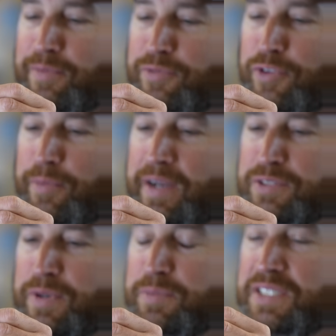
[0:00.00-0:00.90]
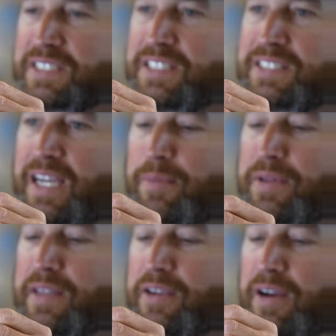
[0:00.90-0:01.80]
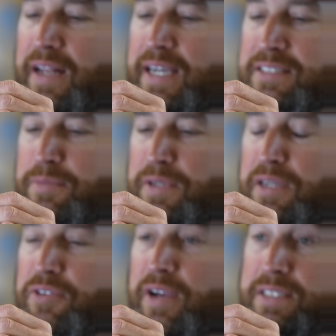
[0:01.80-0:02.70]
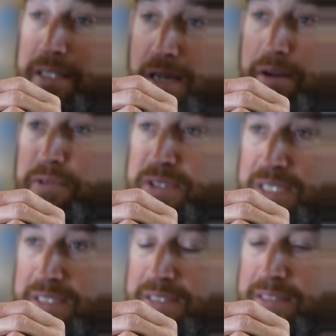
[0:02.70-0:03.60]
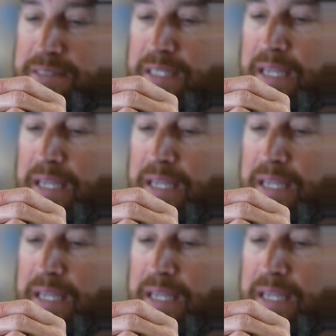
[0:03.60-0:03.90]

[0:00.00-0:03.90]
for my swim jigs this time of the year. I like something that creates a lot of resistance.